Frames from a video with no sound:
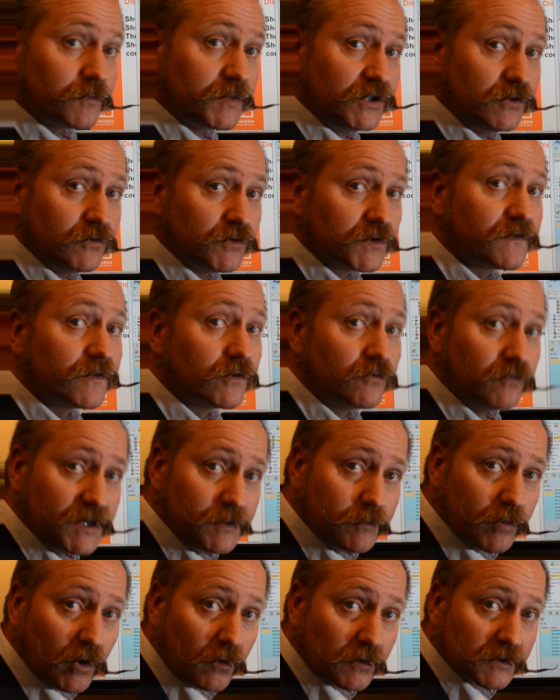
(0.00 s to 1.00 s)
used for
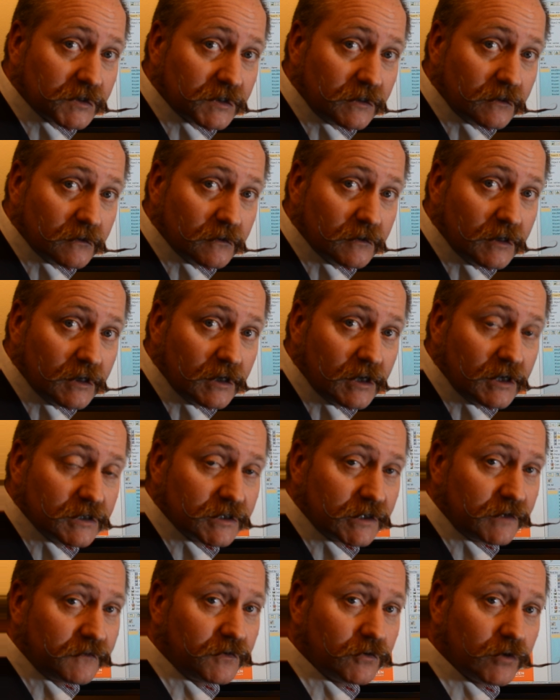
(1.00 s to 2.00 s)
reporting. So
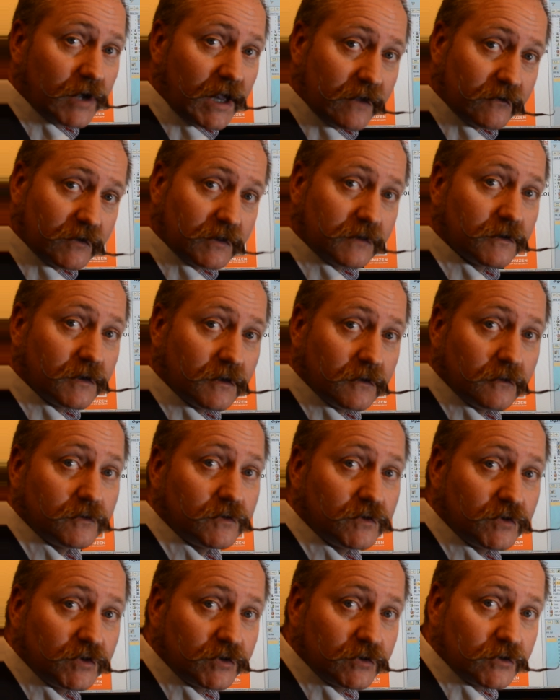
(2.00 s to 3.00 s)
if you're having the
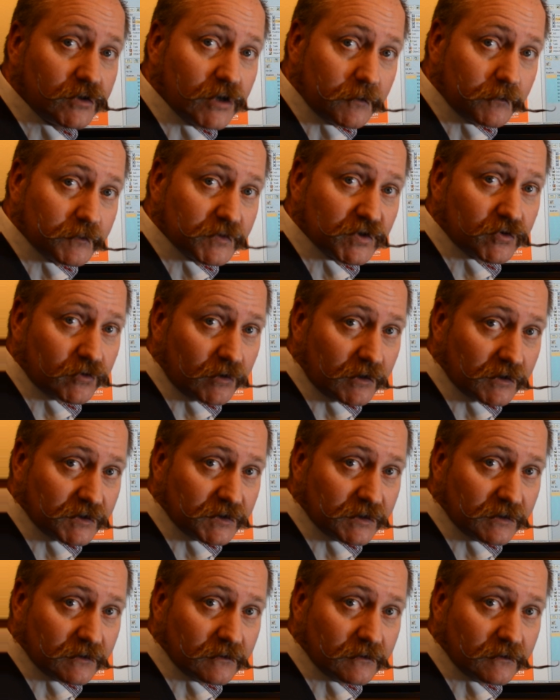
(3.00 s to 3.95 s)
job structure